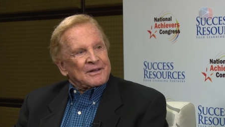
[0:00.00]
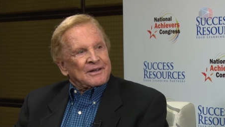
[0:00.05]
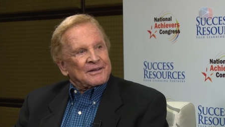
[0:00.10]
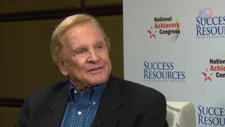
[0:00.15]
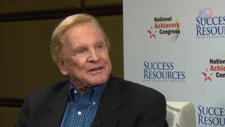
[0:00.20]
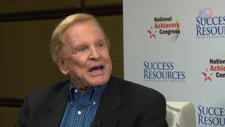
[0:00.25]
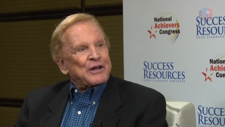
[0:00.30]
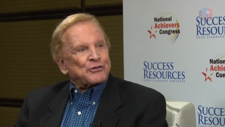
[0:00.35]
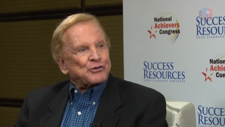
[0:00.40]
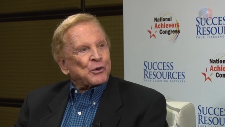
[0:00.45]

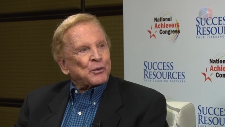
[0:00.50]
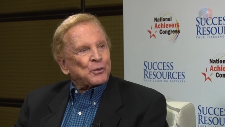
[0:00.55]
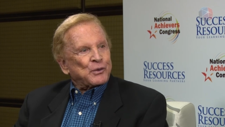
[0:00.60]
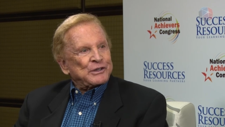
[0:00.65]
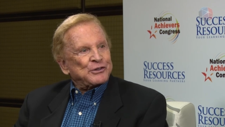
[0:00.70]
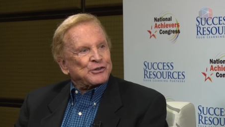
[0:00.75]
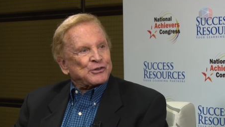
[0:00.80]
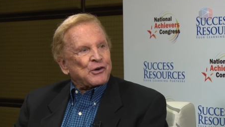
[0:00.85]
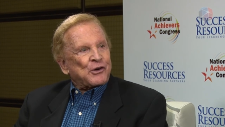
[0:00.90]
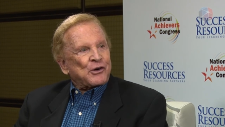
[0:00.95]
natural
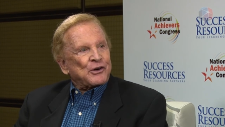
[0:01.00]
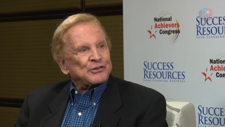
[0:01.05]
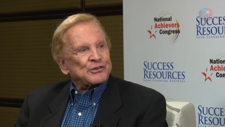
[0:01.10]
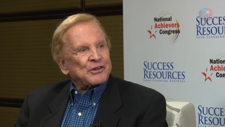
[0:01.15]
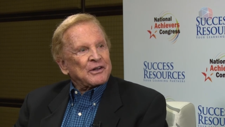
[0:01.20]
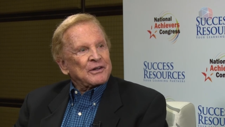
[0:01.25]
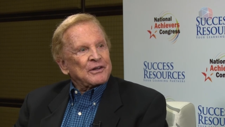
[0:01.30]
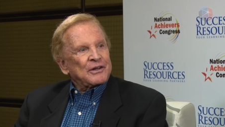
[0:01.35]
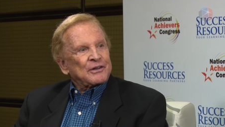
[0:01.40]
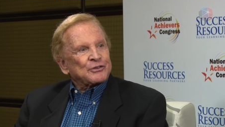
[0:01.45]
resource.
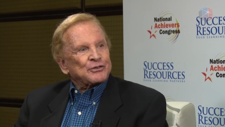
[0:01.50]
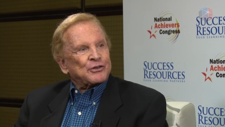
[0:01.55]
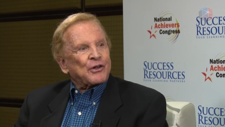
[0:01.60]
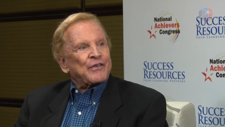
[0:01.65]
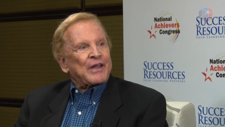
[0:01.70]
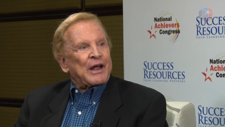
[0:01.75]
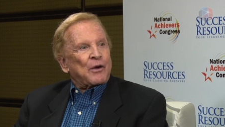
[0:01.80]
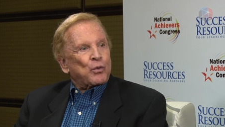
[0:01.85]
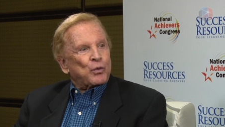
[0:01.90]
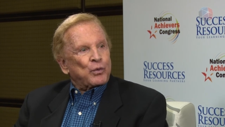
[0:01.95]
So
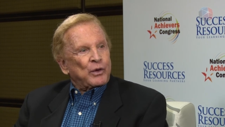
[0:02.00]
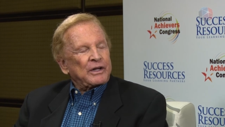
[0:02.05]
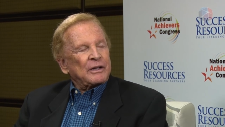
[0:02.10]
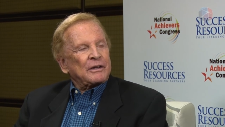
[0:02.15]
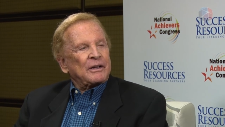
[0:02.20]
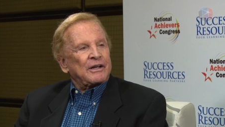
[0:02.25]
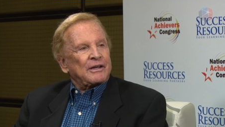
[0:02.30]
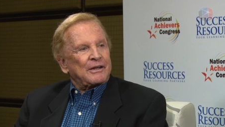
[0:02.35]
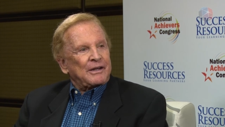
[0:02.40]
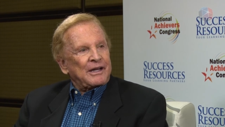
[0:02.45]
they
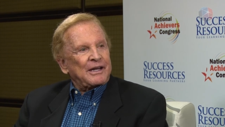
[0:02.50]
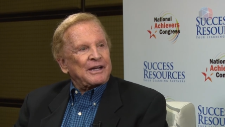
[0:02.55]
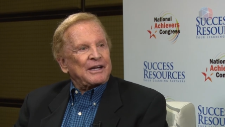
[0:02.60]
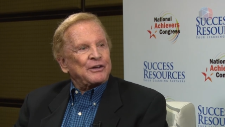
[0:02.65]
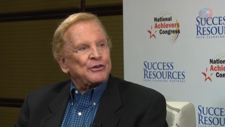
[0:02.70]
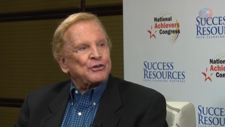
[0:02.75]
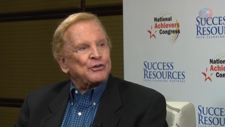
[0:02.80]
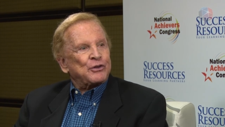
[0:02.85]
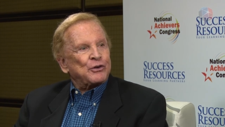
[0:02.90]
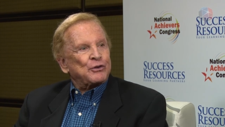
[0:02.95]
really
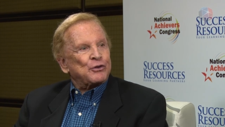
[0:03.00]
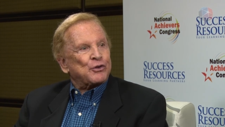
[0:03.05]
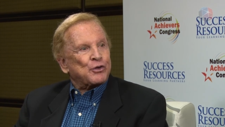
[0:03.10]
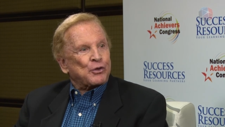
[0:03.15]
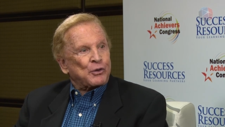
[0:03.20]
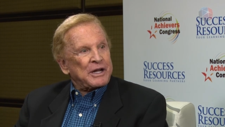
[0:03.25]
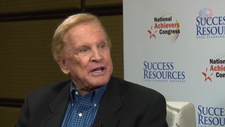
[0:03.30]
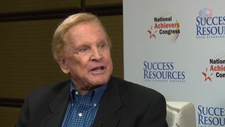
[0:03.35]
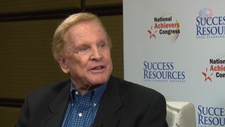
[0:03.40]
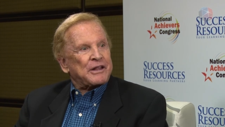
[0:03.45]
need to
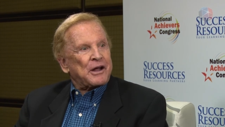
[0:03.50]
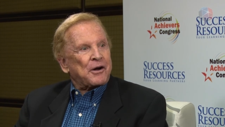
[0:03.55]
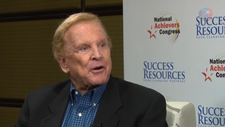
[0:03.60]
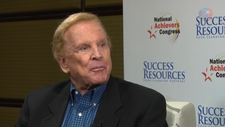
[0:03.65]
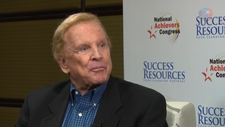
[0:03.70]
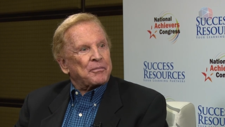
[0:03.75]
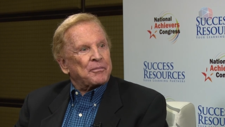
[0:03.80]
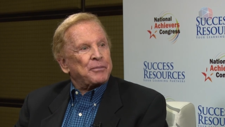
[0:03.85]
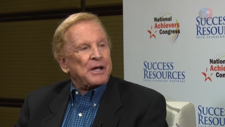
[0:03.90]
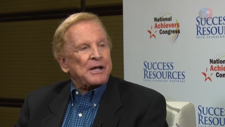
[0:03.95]
treat
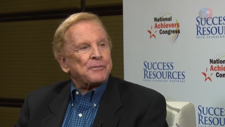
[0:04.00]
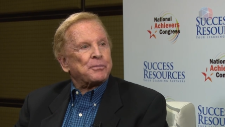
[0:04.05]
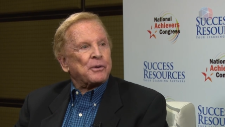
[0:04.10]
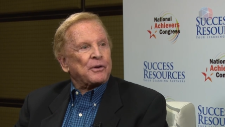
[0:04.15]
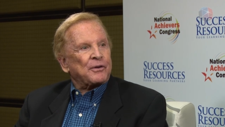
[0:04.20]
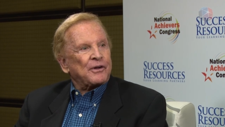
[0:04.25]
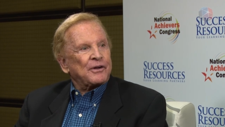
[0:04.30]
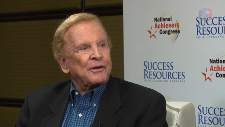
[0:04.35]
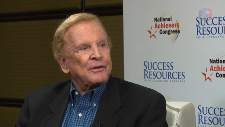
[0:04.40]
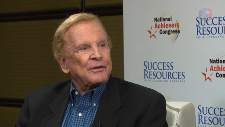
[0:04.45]
their
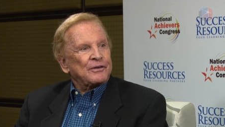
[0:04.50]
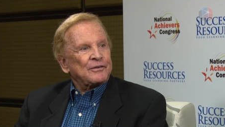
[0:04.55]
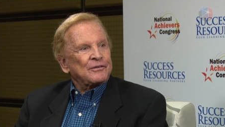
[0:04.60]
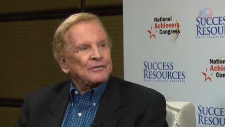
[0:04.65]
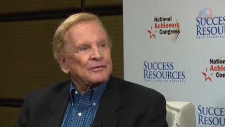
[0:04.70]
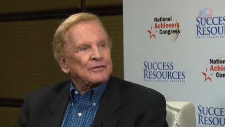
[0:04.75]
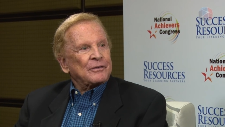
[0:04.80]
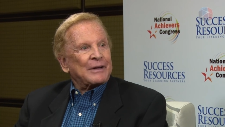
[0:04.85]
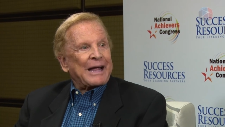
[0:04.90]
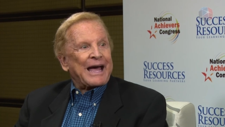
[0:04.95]
people
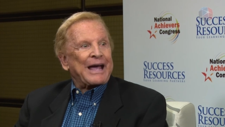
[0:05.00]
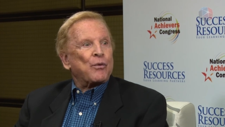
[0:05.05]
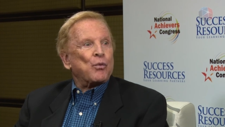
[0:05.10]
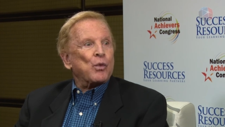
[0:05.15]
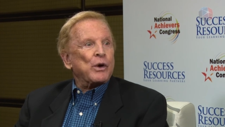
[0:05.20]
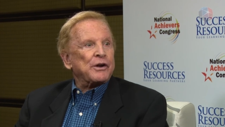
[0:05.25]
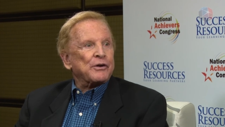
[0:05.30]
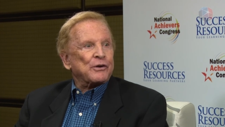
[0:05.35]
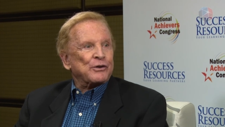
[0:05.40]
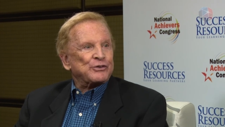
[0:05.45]
like
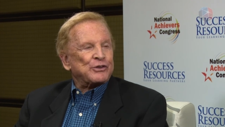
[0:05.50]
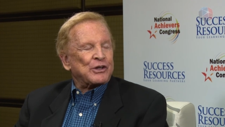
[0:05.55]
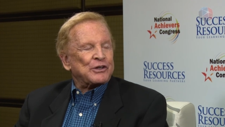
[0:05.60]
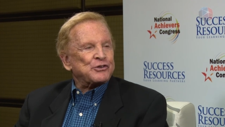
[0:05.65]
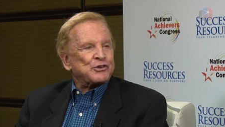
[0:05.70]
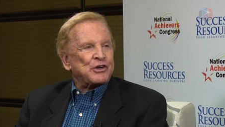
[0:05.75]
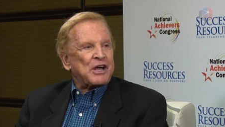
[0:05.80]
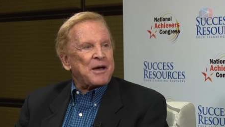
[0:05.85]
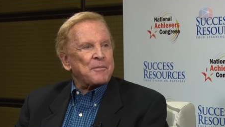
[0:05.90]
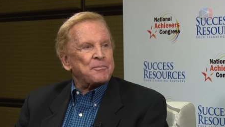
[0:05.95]
winners
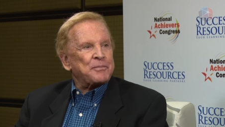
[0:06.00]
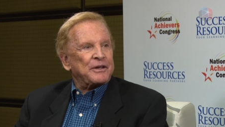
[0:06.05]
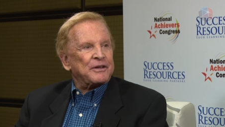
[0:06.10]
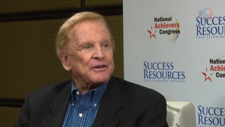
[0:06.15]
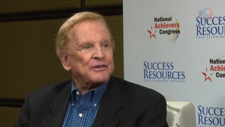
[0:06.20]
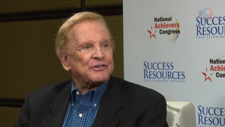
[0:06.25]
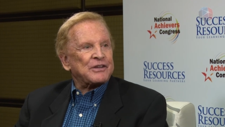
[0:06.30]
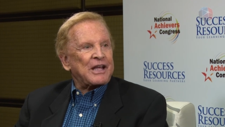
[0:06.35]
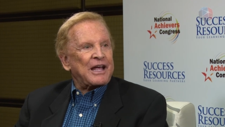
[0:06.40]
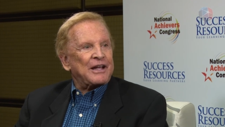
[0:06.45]
and champions,